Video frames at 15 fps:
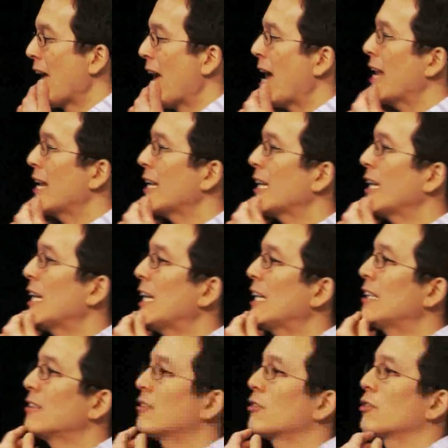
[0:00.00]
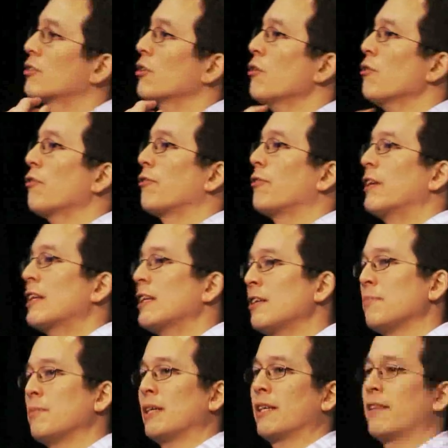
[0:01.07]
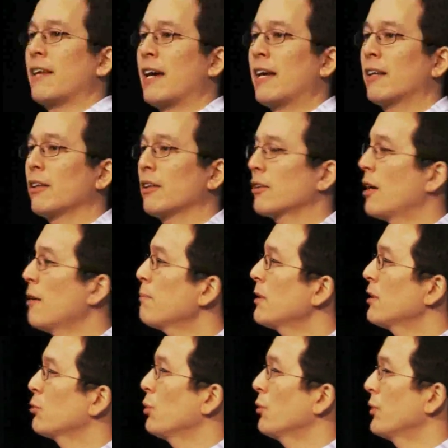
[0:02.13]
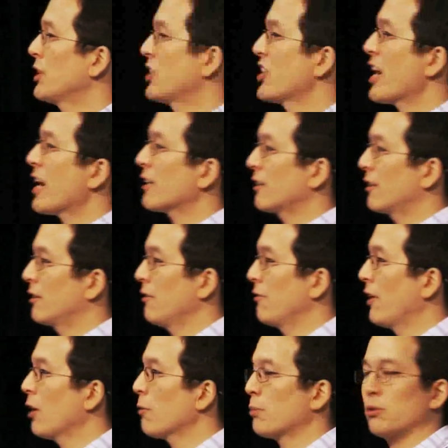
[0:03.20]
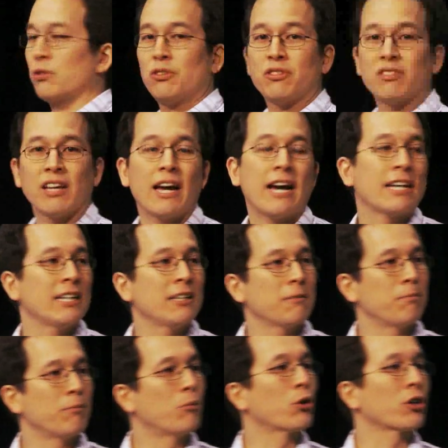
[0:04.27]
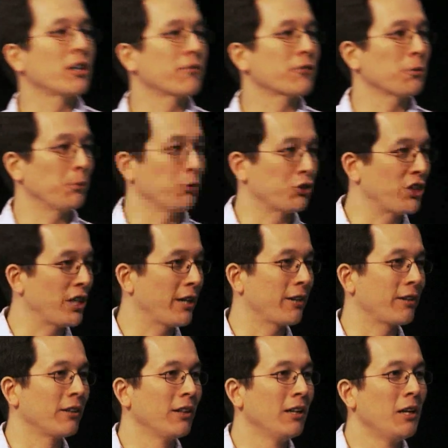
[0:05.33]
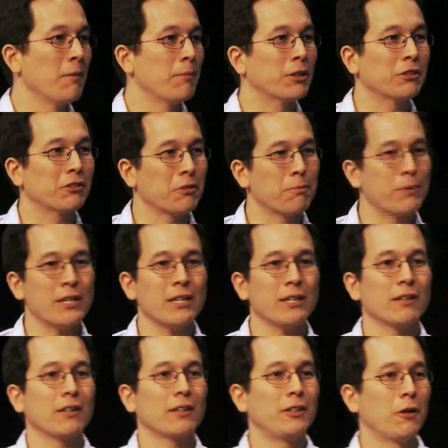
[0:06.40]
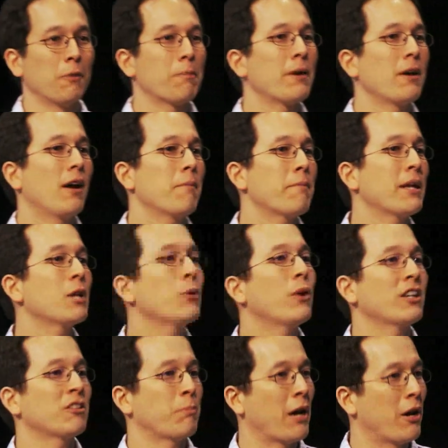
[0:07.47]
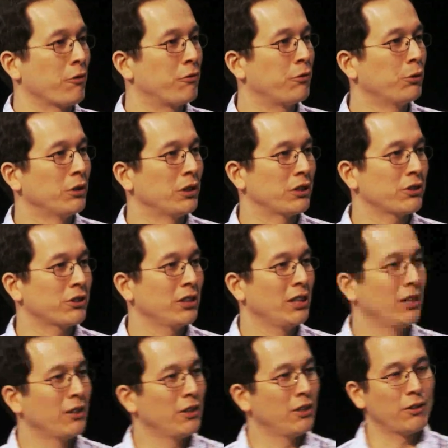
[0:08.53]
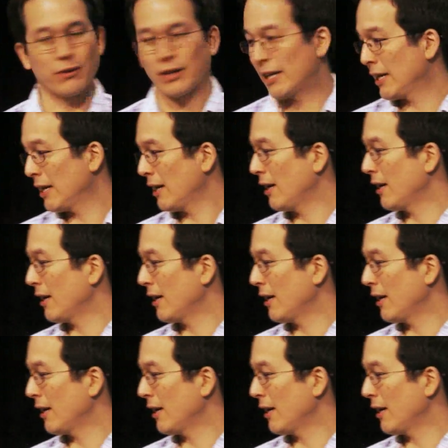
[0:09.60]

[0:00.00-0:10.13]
And it's so funny to me that companies will reject developers who say, I need a more comfortable chair, because they're being, penny wise, pound foolish, right?